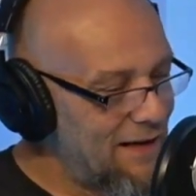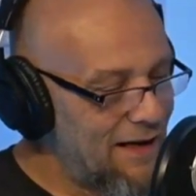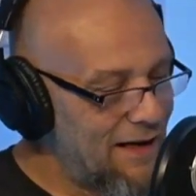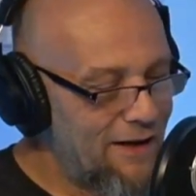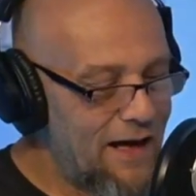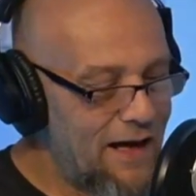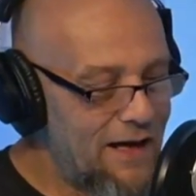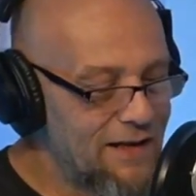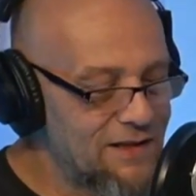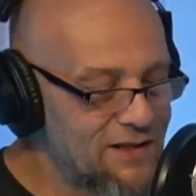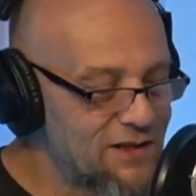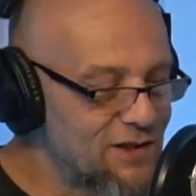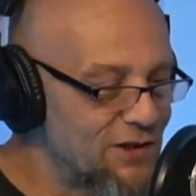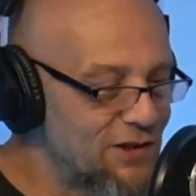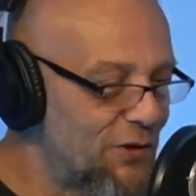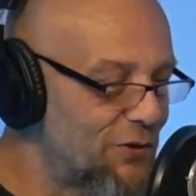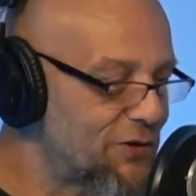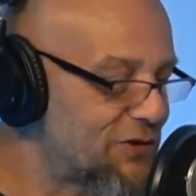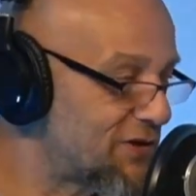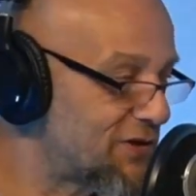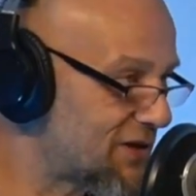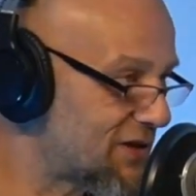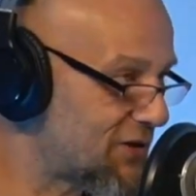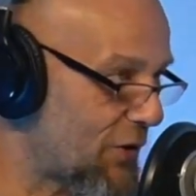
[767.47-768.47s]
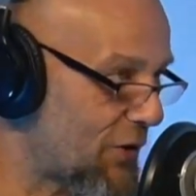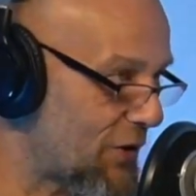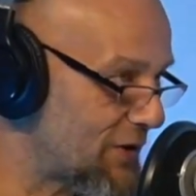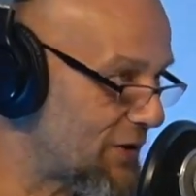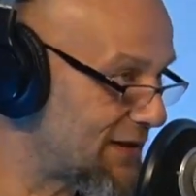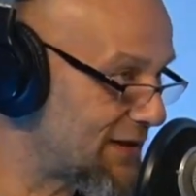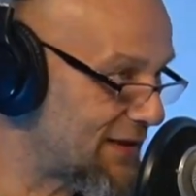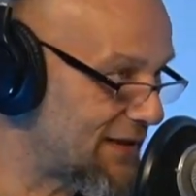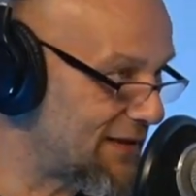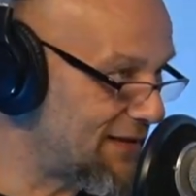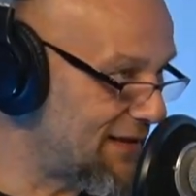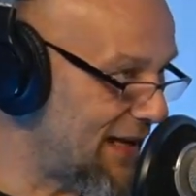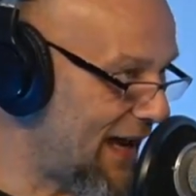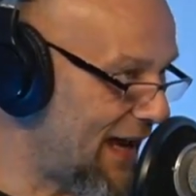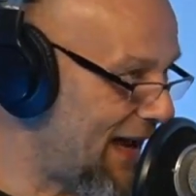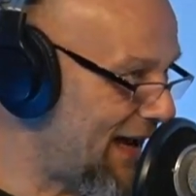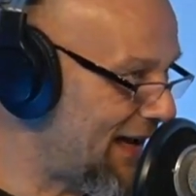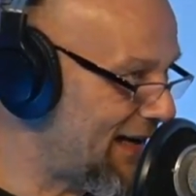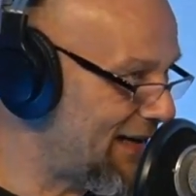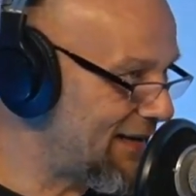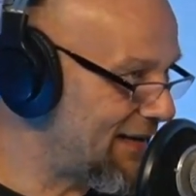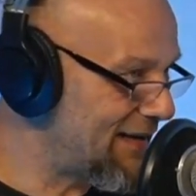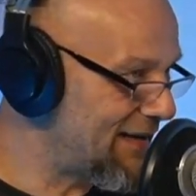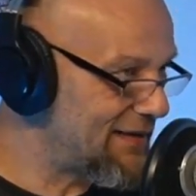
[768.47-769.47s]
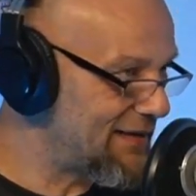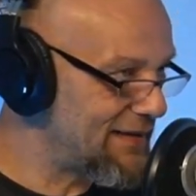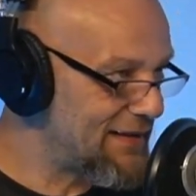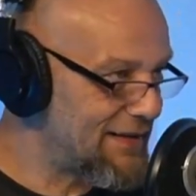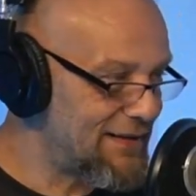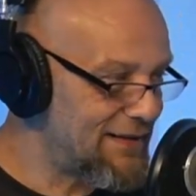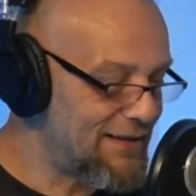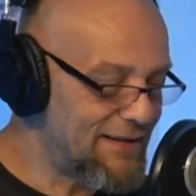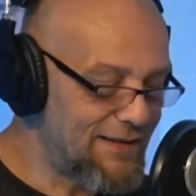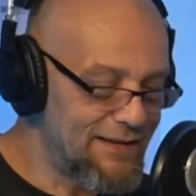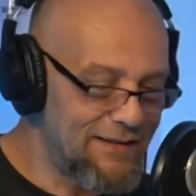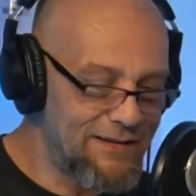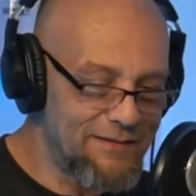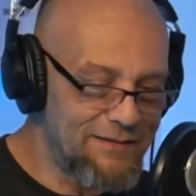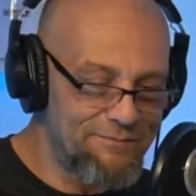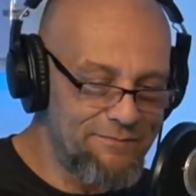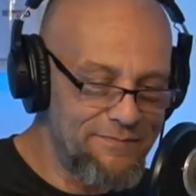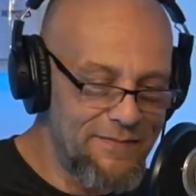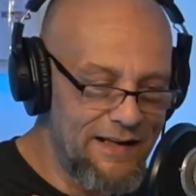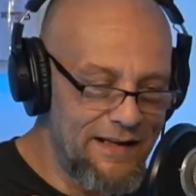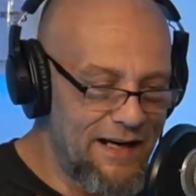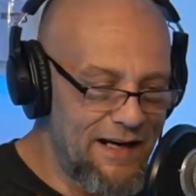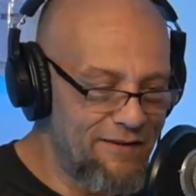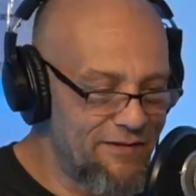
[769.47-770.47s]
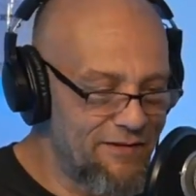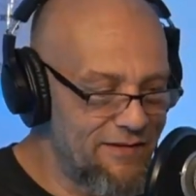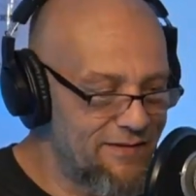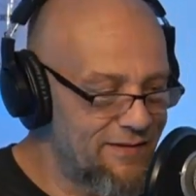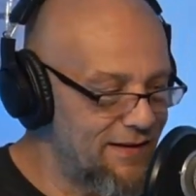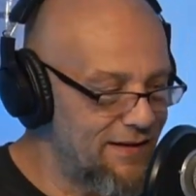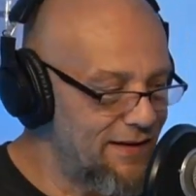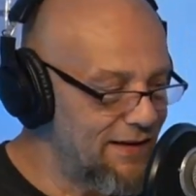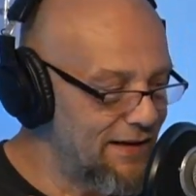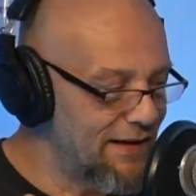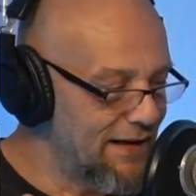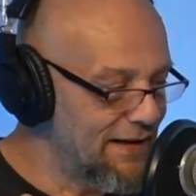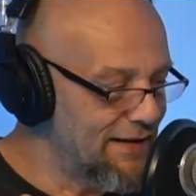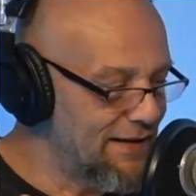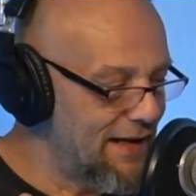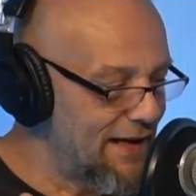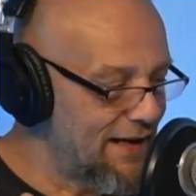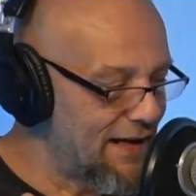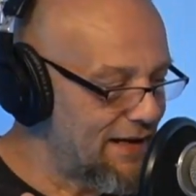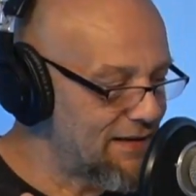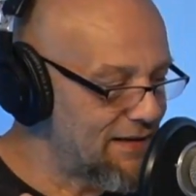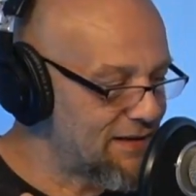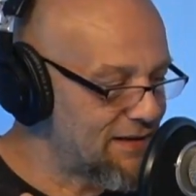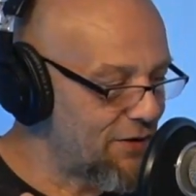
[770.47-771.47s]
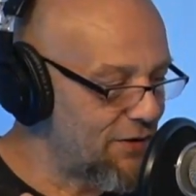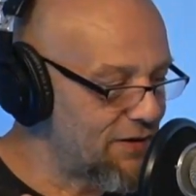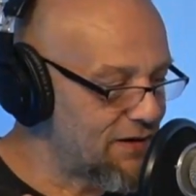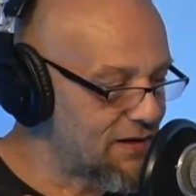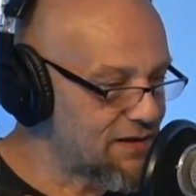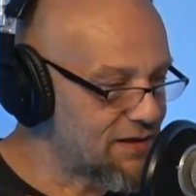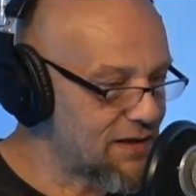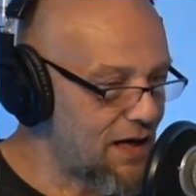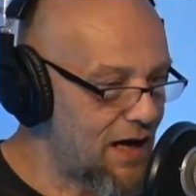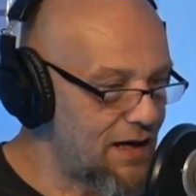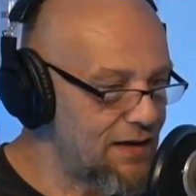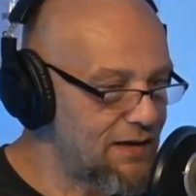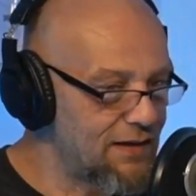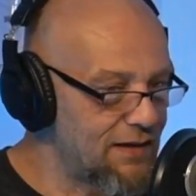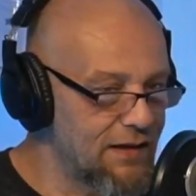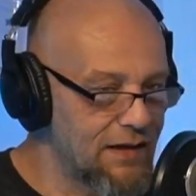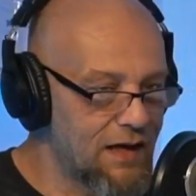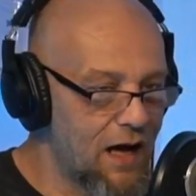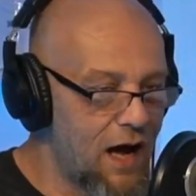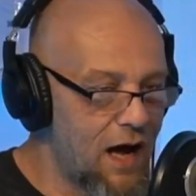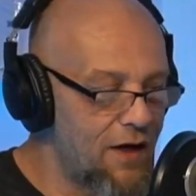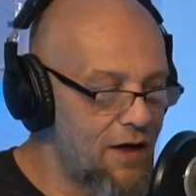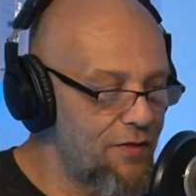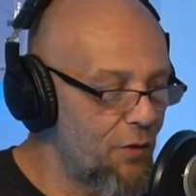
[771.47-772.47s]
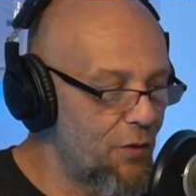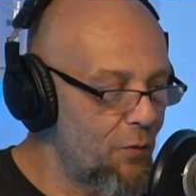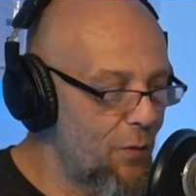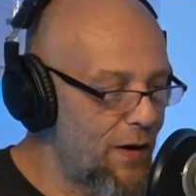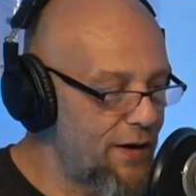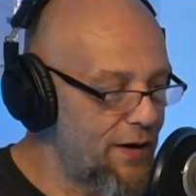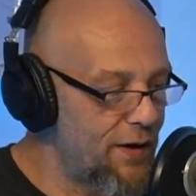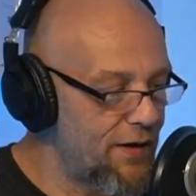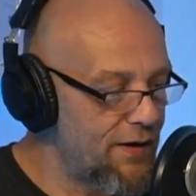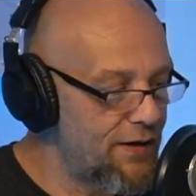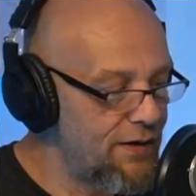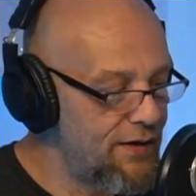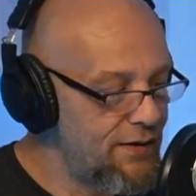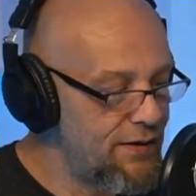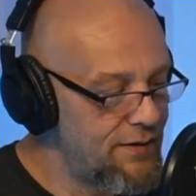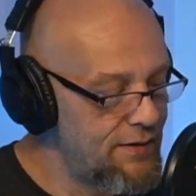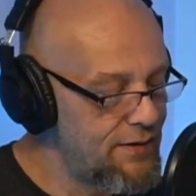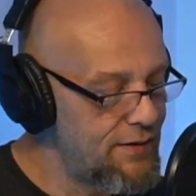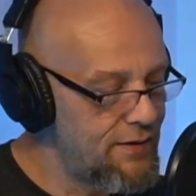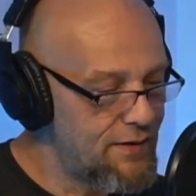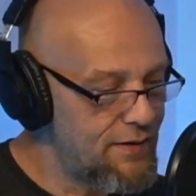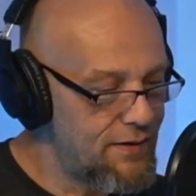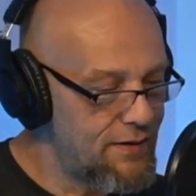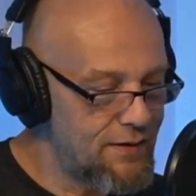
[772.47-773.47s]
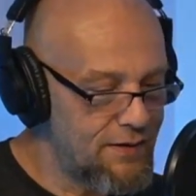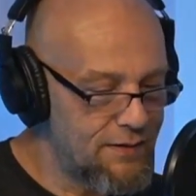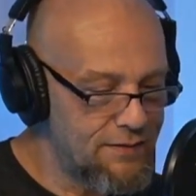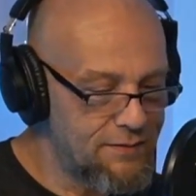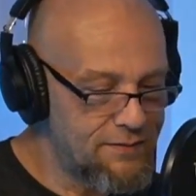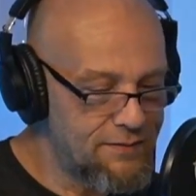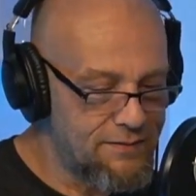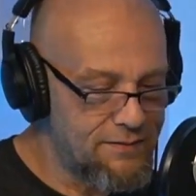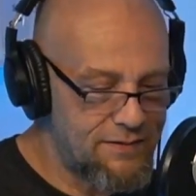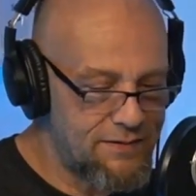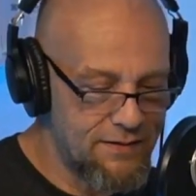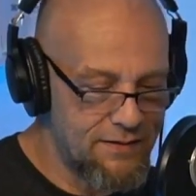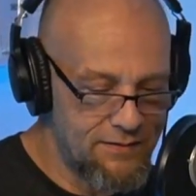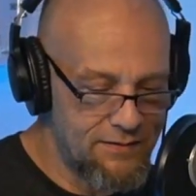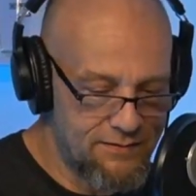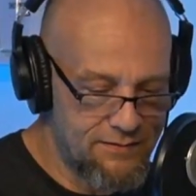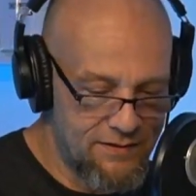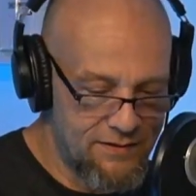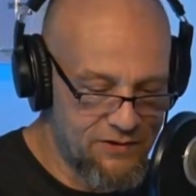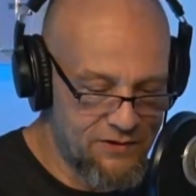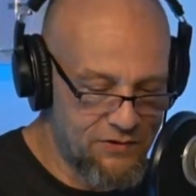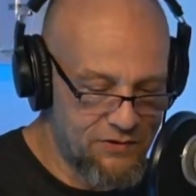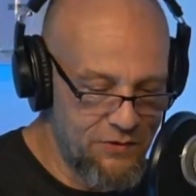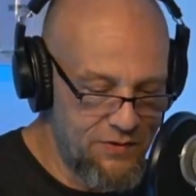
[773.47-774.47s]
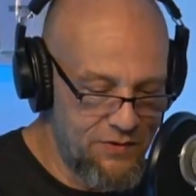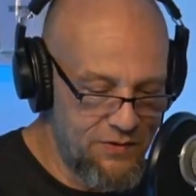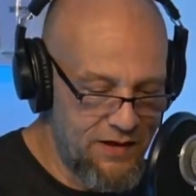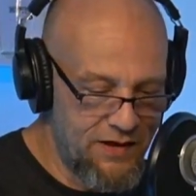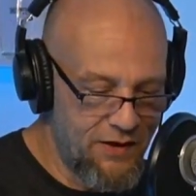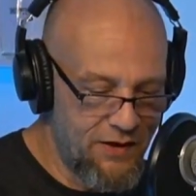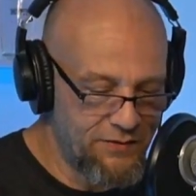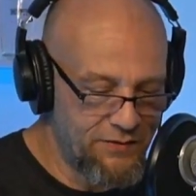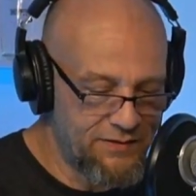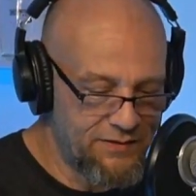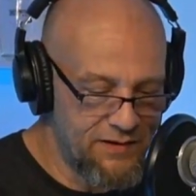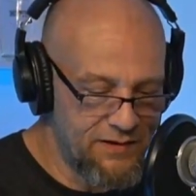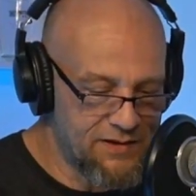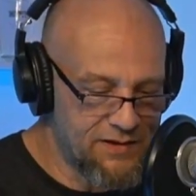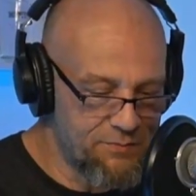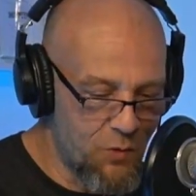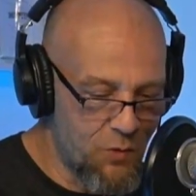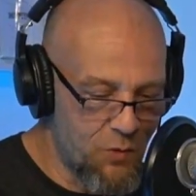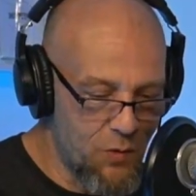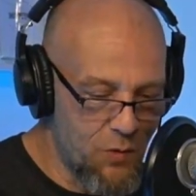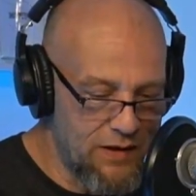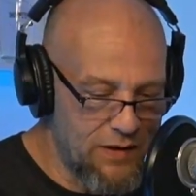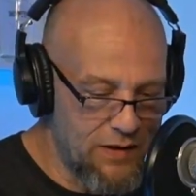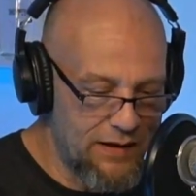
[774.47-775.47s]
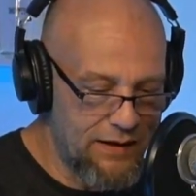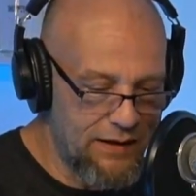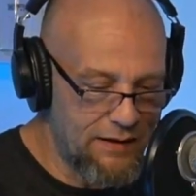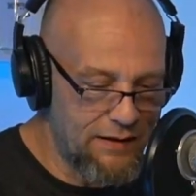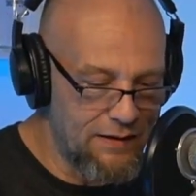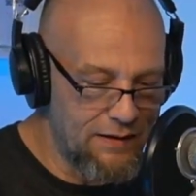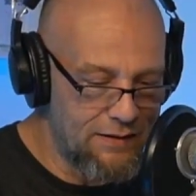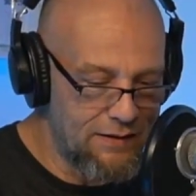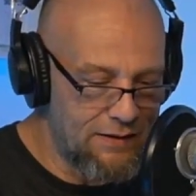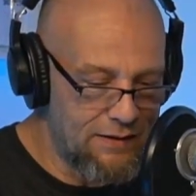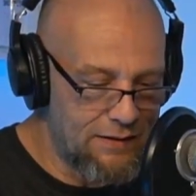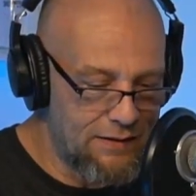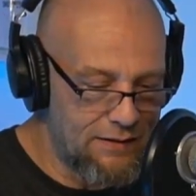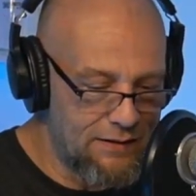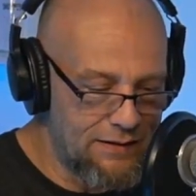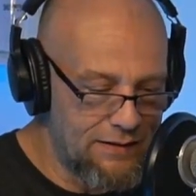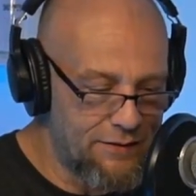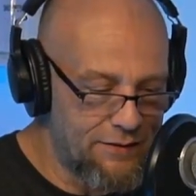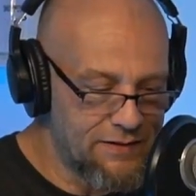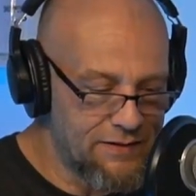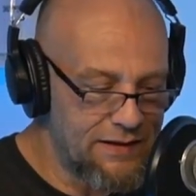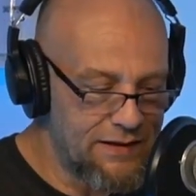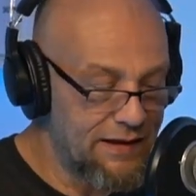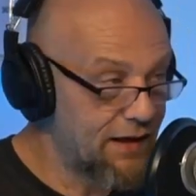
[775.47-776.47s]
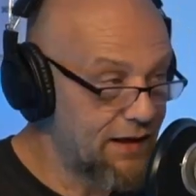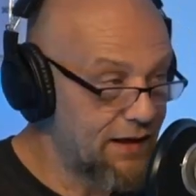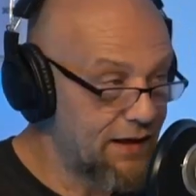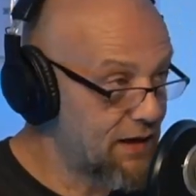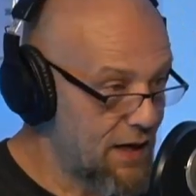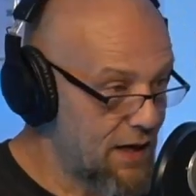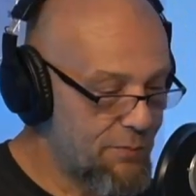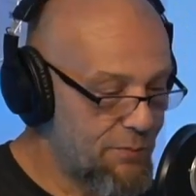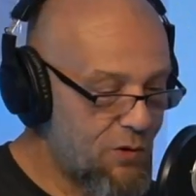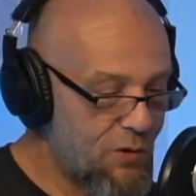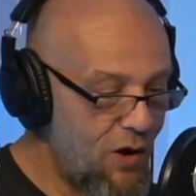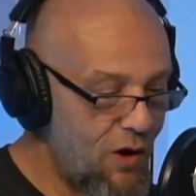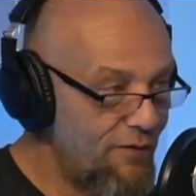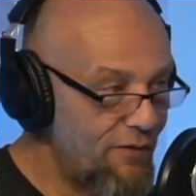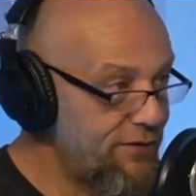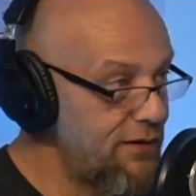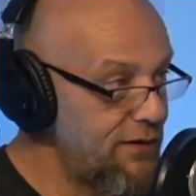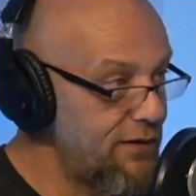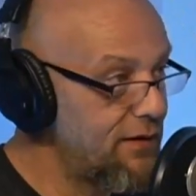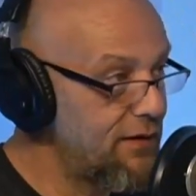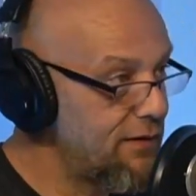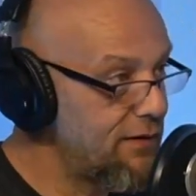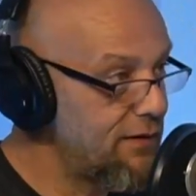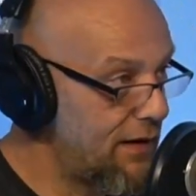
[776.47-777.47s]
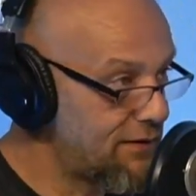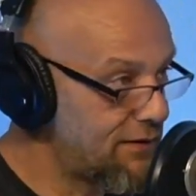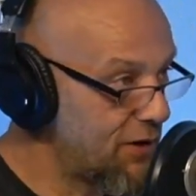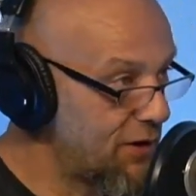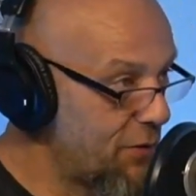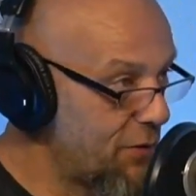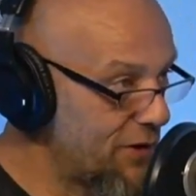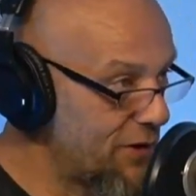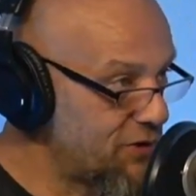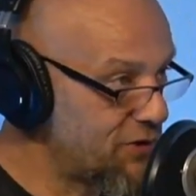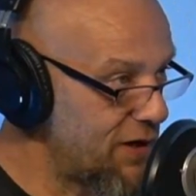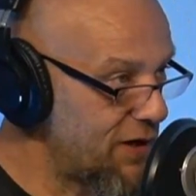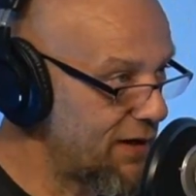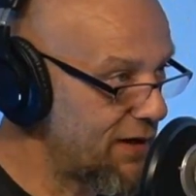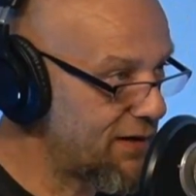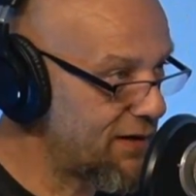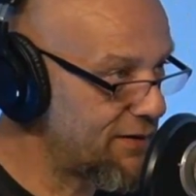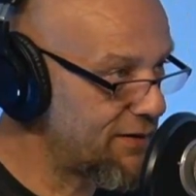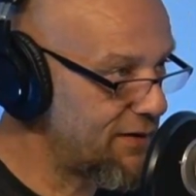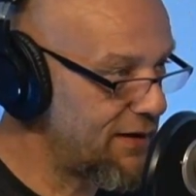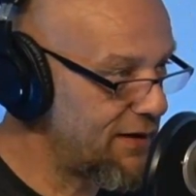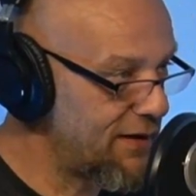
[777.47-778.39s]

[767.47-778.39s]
I had a slow start to the day and everything. And then so I decided on the way to the studio this morning that I was going to get a cup of coffee at the Quick Check.